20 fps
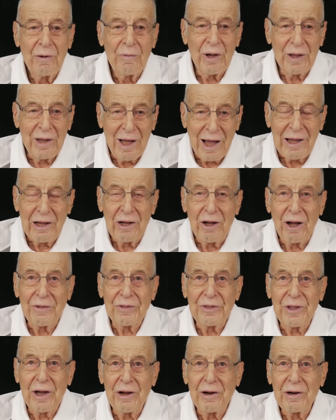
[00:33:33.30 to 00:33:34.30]
When I
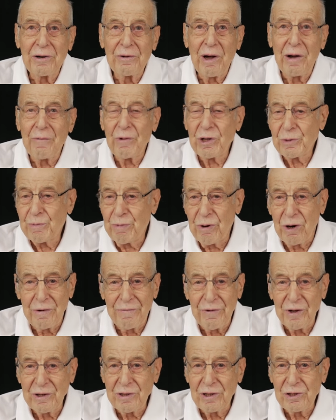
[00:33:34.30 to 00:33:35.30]
got there, I was
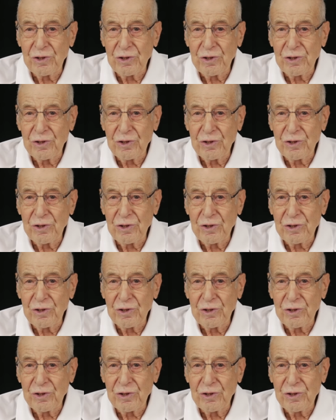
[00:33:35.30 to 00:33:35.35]
perfect